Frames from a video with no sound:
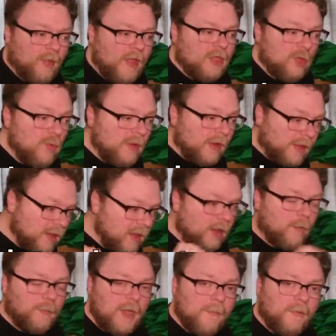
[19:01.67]
like, you can
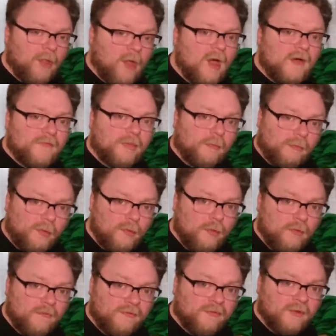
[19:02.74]
kick people off the
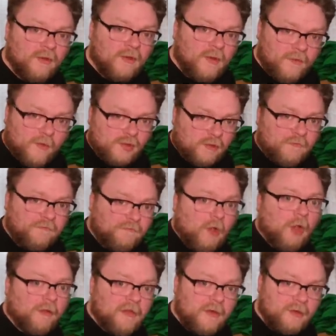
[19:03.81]
roofs and they'll just
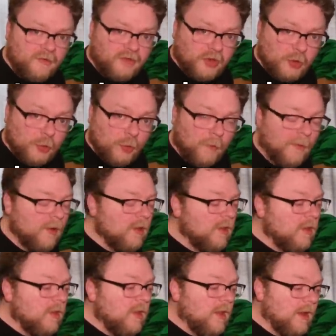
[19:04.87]
fall to their doom.
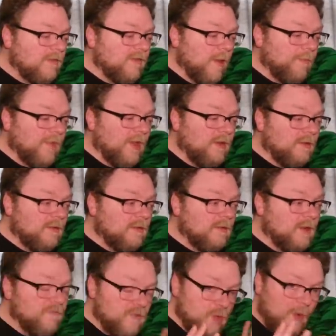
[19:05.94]
Except that
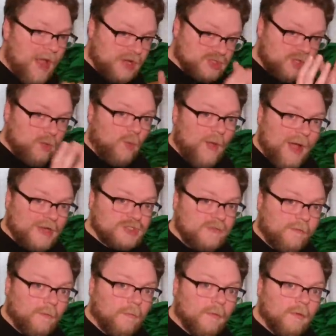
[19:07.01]
if you actually watch
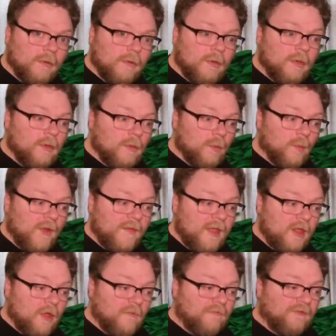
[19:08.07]
them, when
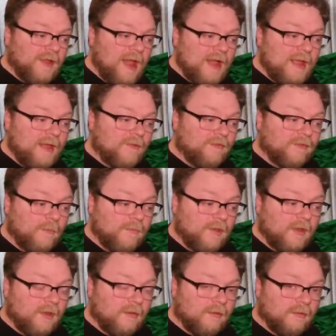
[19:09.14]
they go flying,
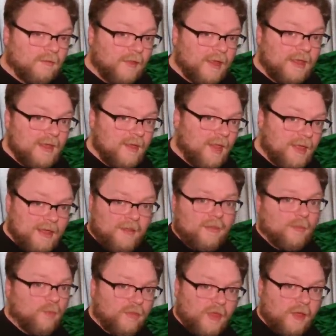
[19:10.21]
something, like, he, like,
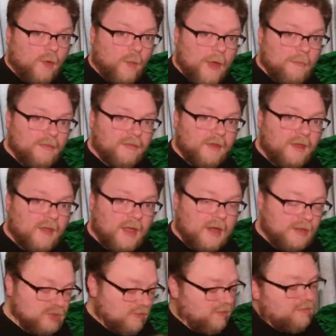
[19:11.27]
hits them with, like, a web thing
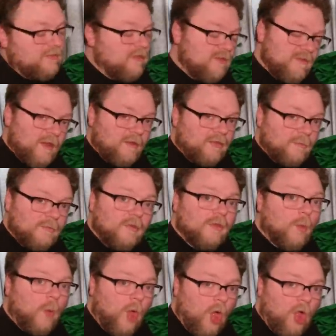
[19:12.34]
and it just sticks them to
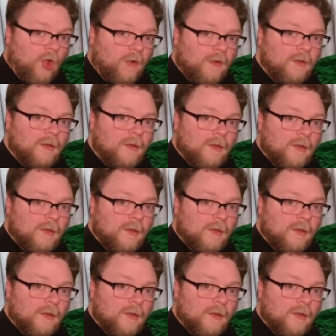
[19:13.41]
the wall.